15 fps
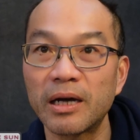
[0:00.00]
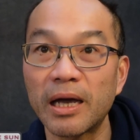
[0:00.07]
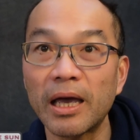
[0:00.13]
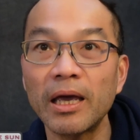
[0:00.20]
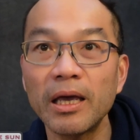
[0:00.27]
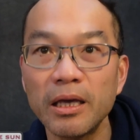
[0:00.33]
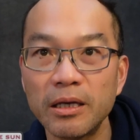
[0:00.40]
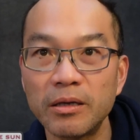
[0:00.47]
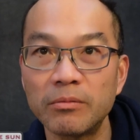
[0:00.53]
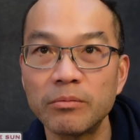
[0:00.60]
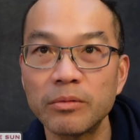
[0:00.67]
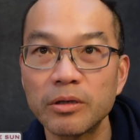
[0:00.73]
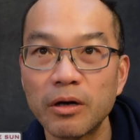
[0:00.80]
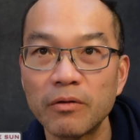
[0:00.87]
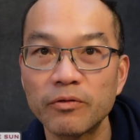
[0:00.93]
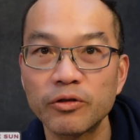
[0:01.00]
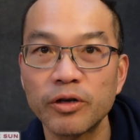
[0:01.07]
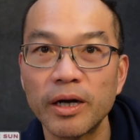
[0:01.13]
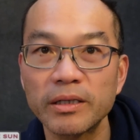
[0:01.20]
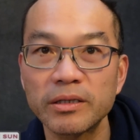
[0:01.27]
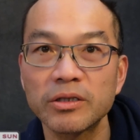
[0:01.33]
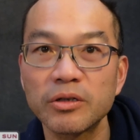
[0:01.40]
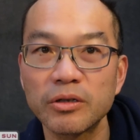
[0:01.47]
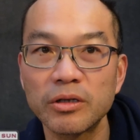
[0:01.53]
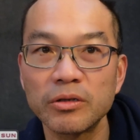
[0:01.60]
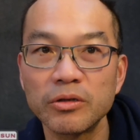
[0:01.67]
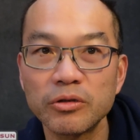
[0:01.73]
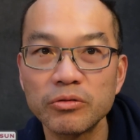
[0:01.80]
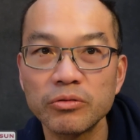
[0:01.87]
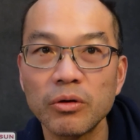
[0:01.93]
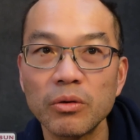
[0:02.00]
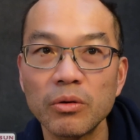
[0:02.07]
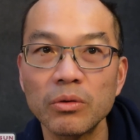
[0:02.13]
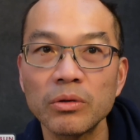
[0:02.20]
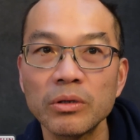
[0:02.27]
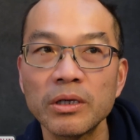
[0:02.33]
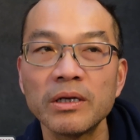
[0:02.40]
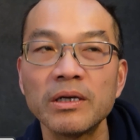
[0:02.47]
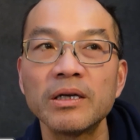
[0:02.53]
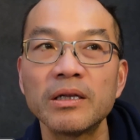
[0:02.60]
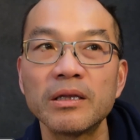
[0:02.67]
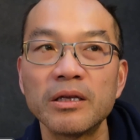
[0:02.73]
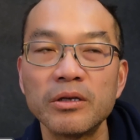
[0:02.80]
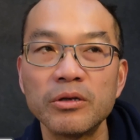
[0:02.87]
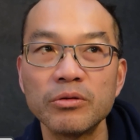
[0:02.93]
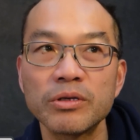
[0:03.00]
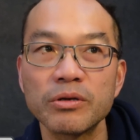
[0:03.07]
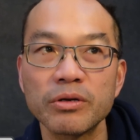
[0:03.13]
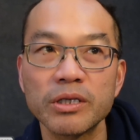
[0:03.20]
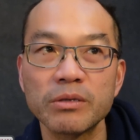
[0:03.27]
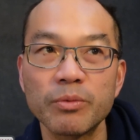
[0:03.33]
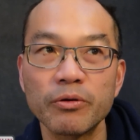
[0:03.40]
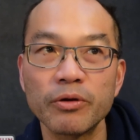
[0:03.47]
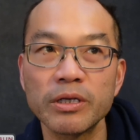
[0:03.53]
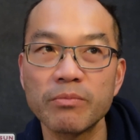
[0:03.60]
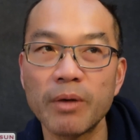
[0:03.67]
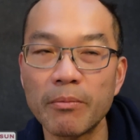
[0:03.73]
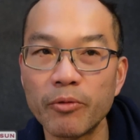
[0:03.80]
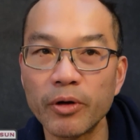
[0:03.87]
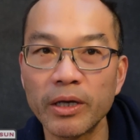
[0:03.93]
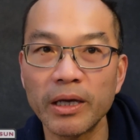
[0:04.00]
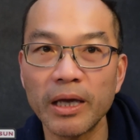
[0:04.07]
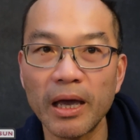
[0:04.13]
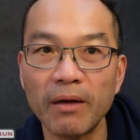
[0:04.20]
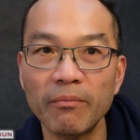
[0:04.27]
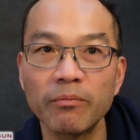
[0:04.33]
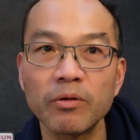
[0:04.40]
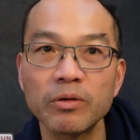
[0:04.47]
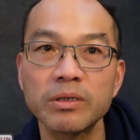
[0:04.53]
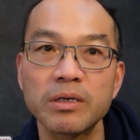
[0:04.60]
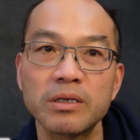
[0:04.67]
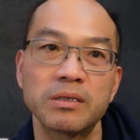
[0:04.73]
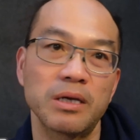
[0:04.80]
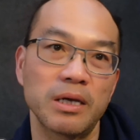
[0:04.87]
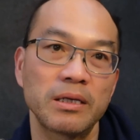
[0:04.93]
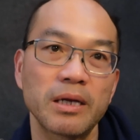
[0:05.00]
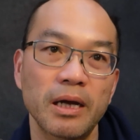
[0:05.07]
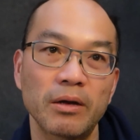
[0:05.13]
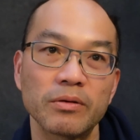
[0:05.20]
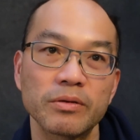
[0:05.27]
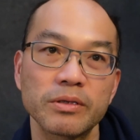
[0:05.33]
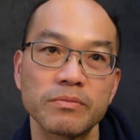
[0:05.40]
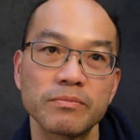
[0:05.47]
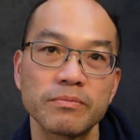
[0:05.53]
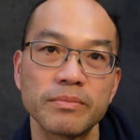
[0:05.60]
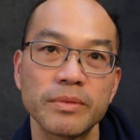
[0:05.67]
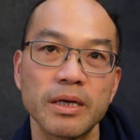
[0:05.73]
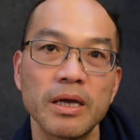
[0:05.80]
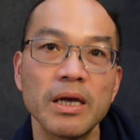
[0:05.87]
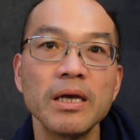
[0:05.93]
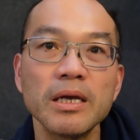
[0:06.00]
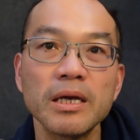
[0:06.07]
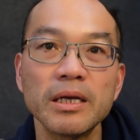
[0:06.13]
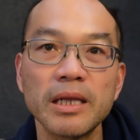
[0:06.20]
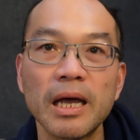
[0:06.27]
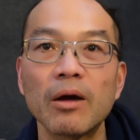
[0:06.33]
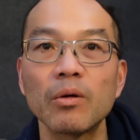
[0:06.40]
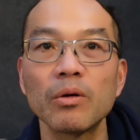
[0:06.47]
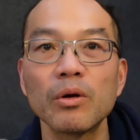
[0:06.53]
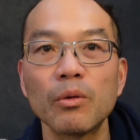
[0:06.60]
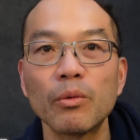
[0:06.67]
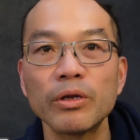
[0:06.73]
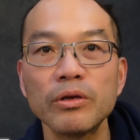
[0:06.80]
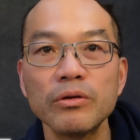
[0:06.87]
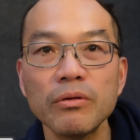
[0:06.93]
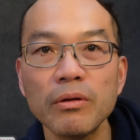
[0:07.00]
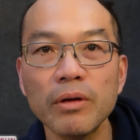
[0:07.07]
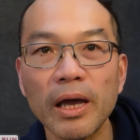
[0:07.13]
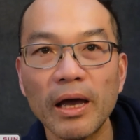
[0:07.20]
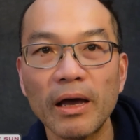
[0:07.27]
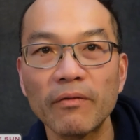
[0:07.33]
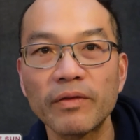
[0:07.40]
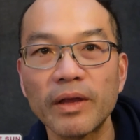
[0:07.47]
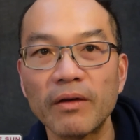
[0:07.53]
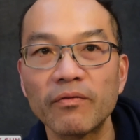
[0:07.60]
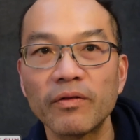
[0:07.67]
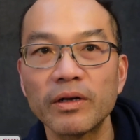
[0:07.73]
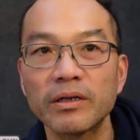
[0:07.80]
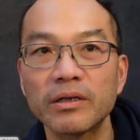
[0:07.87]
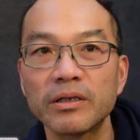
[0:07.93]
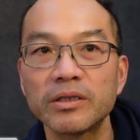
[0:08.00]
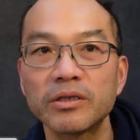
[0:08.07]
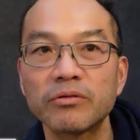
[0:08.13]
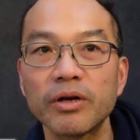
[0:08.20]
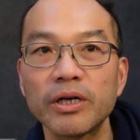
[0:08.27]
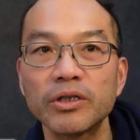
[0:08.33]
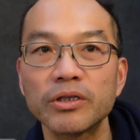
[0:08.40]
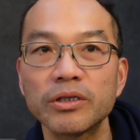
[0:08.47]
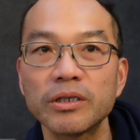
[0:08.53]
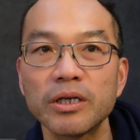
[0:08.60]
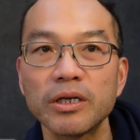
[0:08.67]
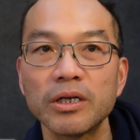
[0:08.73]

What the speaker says: aim of trying to control the user experience by bringing most things in-house. Now, when you have that vertical integration,